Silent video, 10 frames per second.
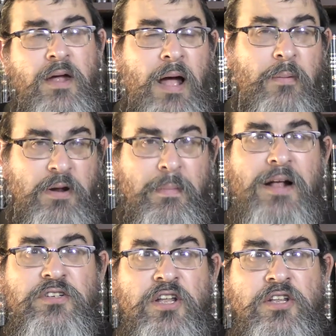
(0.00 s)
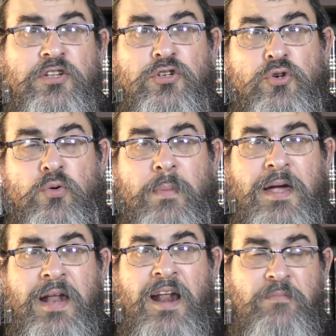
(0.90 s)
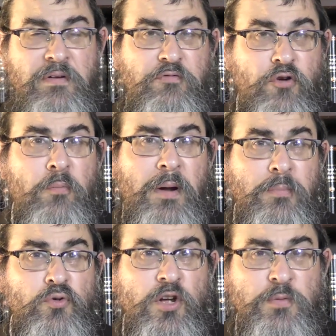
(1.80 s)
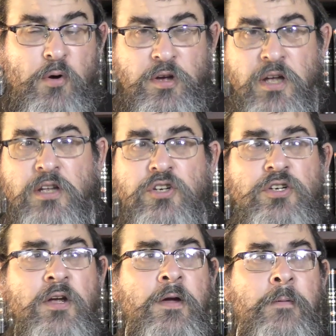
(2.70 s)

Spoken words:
I would imagine that this Jew may not have been from, but I'm sure he spoke Yiddish.